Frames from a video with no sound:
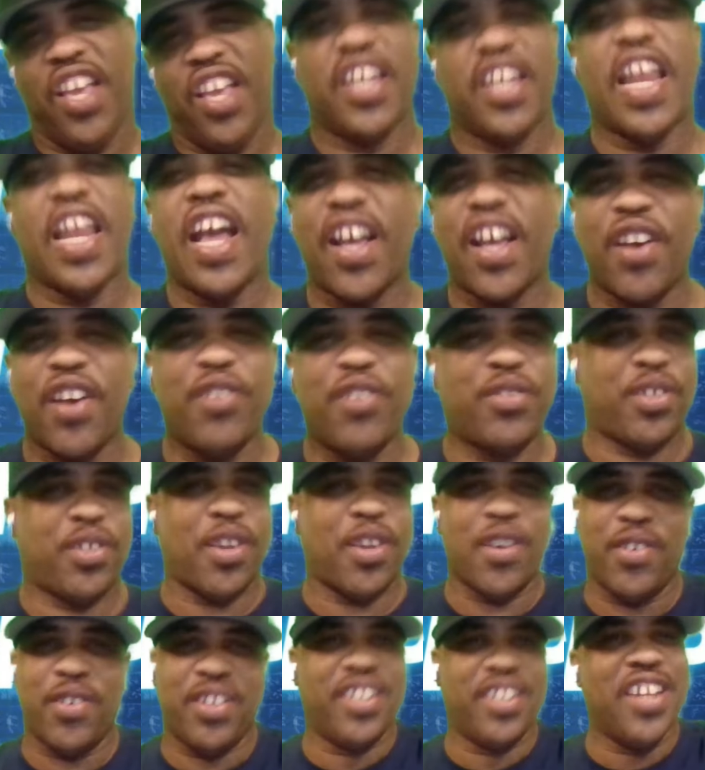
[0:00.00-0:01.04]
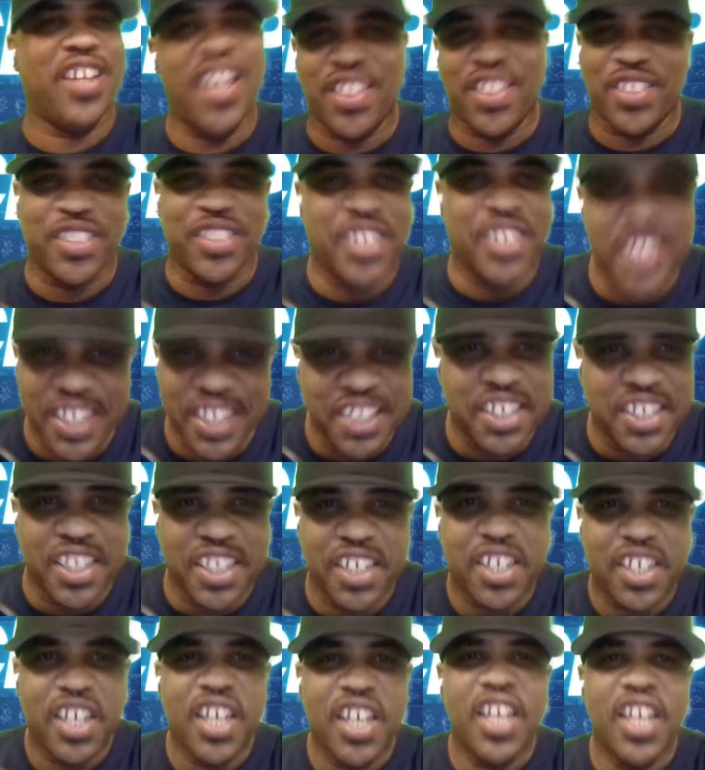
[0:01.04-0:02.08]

not go turn another hood.